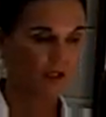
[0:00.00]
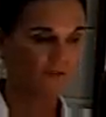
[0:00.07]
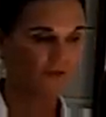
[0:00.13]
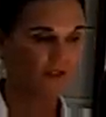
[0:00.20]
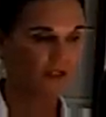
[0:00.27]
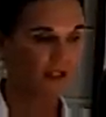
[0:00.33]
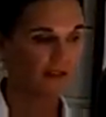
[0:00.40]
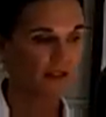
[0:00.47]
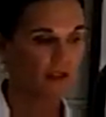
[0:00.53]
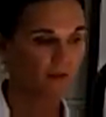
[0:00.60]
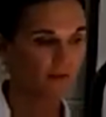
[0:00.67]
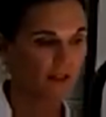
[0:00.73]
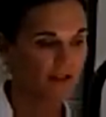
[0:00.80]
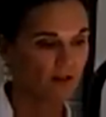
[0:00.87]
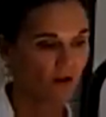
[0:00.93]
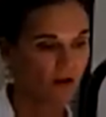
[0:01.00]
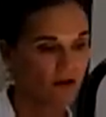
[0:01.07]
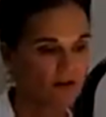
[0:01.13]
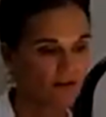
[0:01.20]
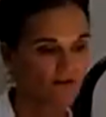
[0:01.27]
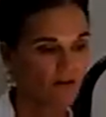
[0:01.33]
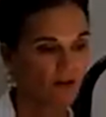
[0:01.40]
If it doesn't, it makes it
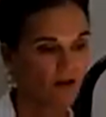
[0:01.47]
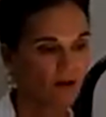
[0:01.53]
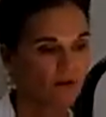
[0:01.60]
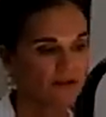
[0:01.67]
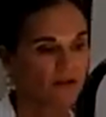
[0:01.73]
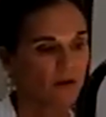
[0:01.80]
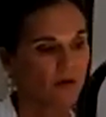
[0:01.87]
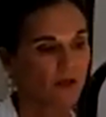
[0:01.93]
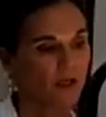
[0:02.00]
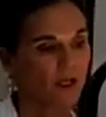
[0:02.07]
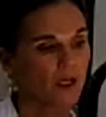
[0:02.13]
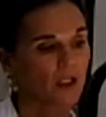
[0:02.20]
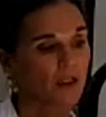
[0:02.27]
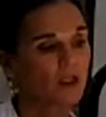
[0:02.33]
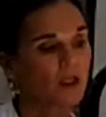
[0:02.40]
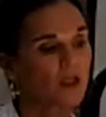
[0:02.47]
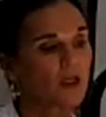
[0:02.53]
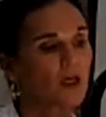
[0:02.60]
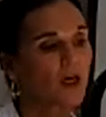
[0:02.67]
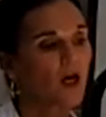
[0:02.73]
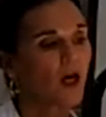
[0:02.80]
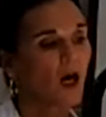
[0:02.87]
hard to figure out what's going
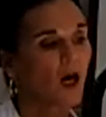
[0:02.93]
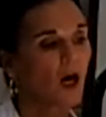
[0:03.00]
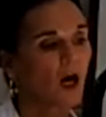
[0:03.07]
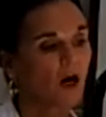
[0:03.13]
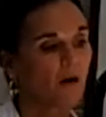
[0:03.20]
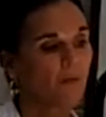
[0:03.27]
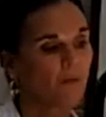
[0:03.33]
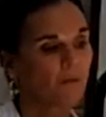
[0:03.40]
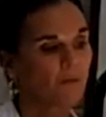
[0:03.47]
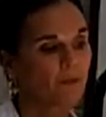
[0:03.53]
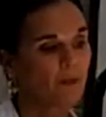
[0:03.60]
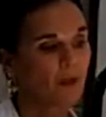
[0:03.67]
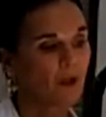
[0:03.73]
on.